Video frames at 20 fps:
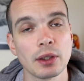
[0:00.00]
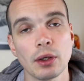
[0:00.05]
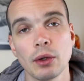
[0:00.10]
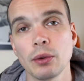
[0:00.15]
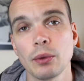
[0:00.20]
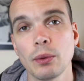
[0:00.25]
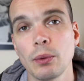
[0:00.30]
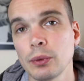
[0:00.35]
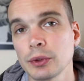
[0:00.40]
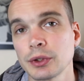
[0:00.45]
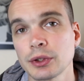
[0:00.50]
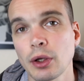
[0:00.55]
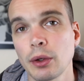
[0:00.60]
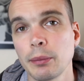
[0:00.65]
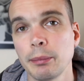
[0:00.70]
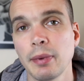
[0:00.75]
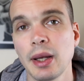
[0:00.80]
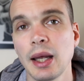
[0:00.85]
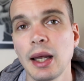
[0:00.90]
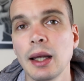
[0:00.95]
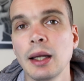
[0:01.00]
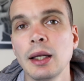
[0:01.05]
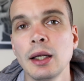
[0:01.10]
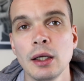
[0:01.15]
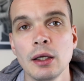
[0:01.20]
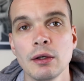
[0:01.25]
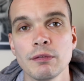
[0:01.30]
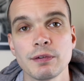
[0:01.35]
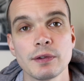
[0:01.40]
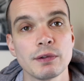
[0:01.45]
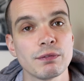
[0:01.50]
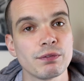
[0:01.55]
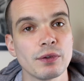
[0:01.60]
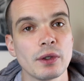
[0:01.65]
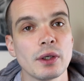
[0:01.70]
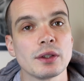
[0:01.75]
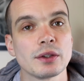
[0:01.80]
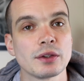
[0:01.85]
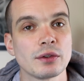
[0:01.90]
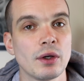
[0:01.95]
I also met for the
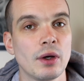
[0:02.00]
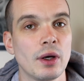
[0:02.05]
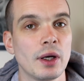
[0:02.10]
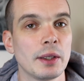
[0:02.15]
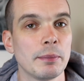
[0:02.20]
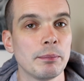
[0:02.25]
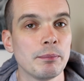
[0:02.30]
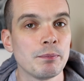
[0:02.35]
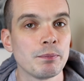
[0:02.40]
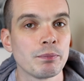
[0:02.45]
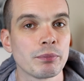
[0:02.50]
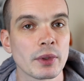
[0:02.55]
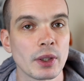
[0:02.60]
first time